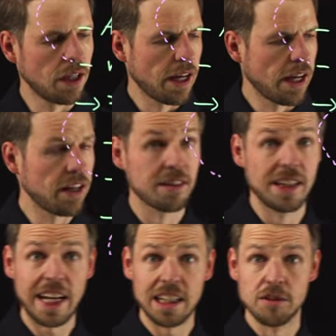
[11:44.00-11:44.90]
has a
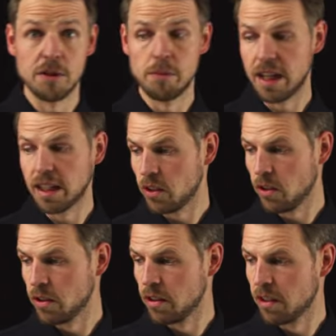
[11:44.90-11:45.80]
negative impact
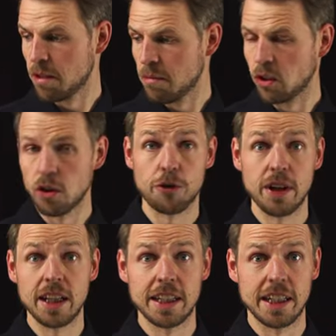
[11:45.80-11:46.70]
on the amount of
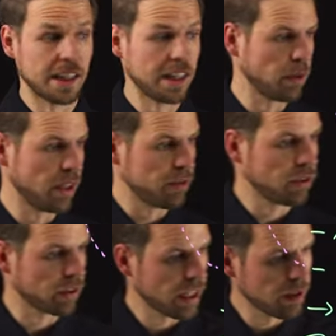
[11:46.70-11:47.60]
training data that we have,
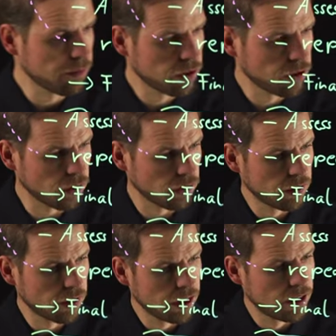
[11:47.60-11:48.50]
okay? So
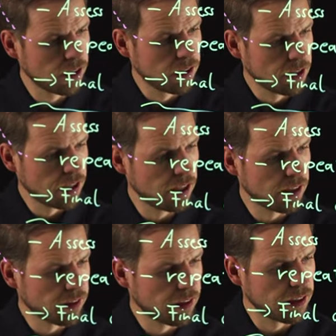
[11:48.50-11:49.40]
let's
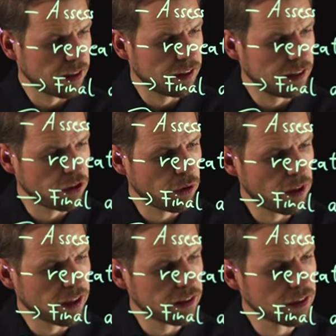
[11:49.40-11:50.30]
say the
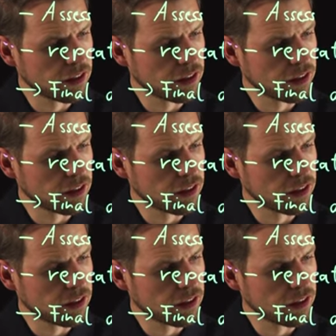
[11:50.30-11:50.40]
detrain,